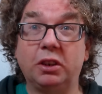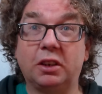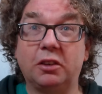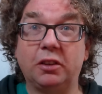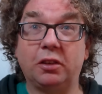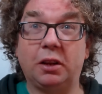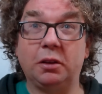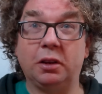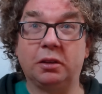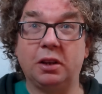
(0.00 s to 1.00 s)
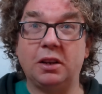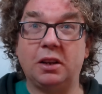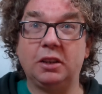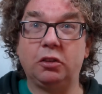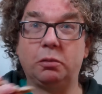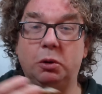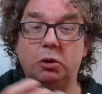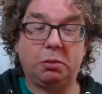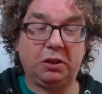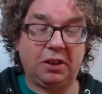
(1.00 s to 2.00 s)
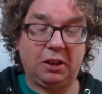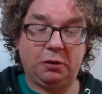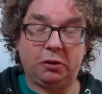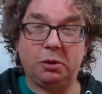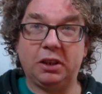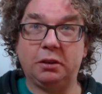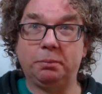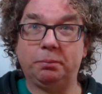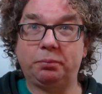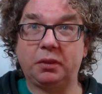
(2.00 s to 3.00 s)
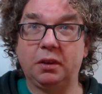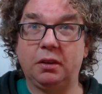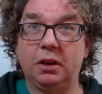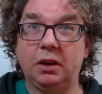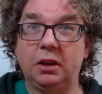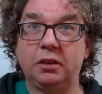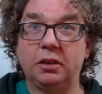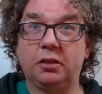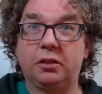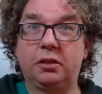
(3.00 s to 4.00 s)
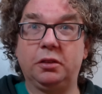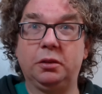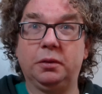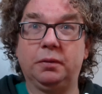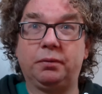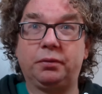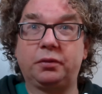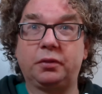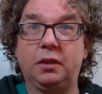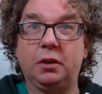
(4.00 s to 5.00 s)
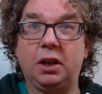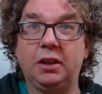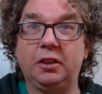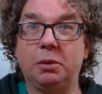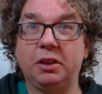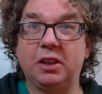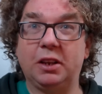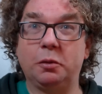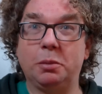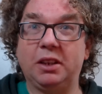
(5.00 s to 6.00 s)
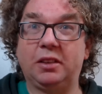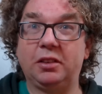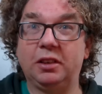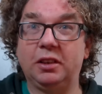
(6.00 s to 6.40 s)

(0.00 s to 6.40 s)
the crystal, I kind of like to smudge myself as well, just to cleanse myself a bit.